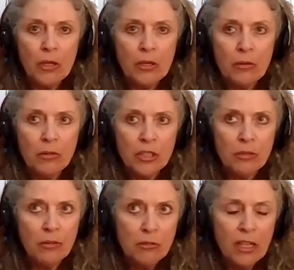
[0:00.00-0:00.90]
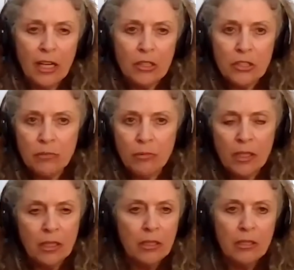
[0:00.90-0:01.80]
we're doing triage.
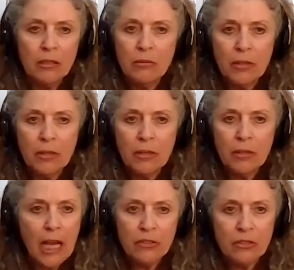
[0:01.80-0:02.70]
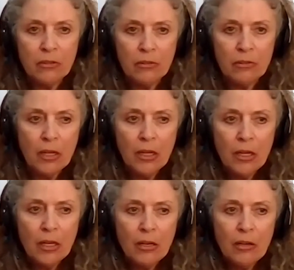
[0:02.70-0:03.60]
We have to
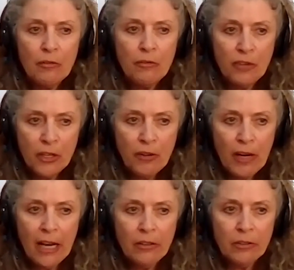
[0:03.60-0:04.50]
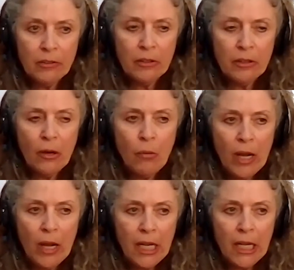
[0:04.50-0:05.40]
figure out a
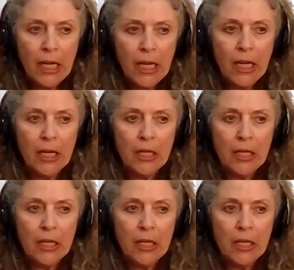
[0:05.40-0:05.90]
way